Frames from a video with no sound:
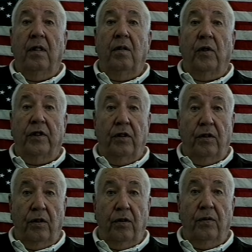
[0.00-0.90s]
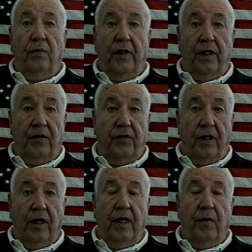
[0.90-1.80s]
what to do and when to
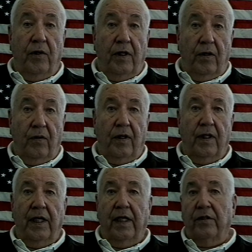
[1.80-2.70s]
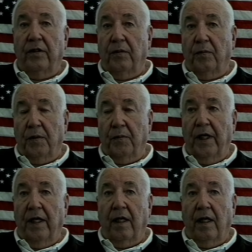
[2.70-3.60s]
study and when to go to classes. And, but
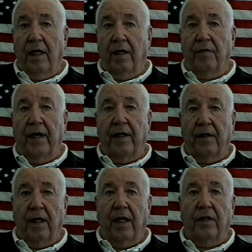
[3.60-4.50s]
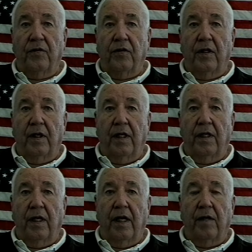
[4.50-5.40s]
we had a lot of athletics in,
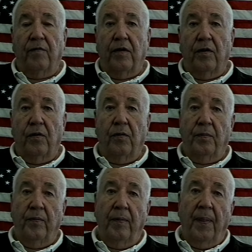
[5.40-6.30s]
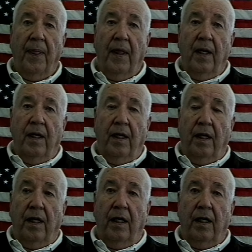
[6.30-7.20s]
in the afternoon
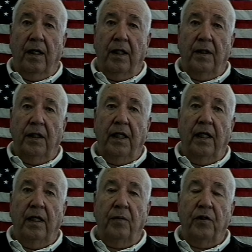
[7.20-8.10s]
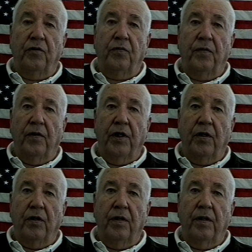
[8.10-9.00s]
uh, and it was very
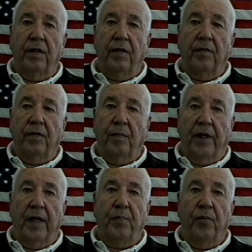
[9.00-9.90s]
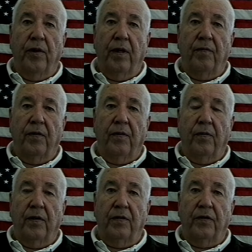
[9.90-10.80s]
good from that point of view. It
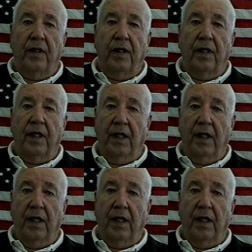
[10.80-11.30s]
was uh,